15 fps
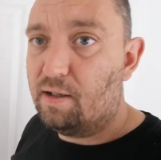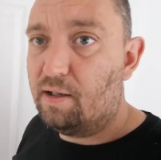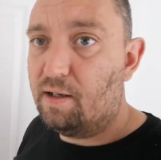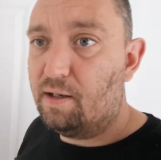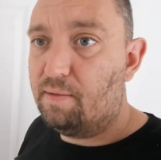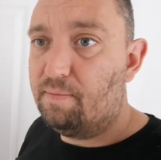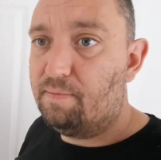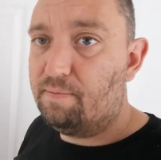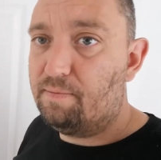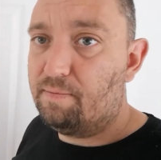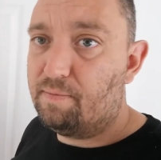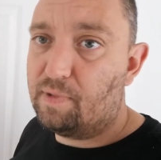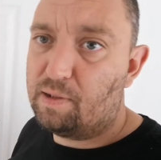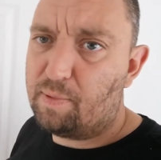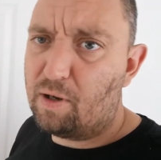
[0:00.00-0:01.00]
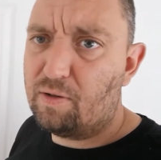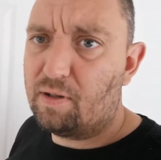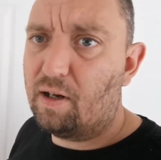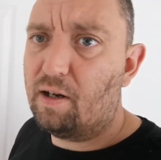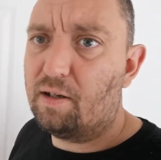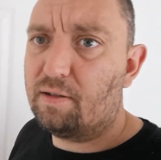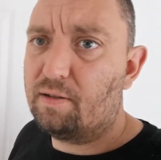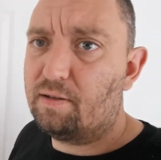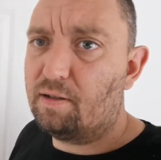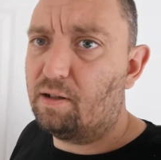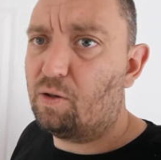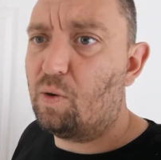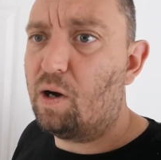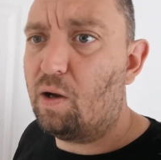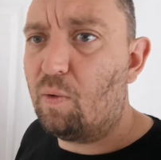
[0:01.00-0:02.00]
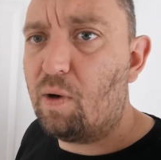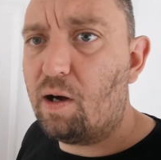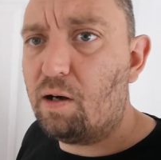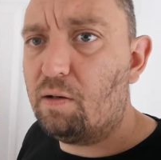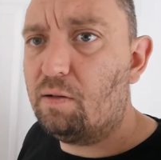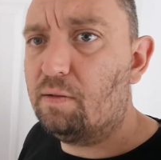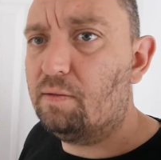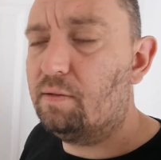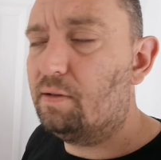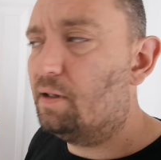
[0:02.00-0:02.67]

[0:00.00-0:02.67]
They're supposed to last quite a while,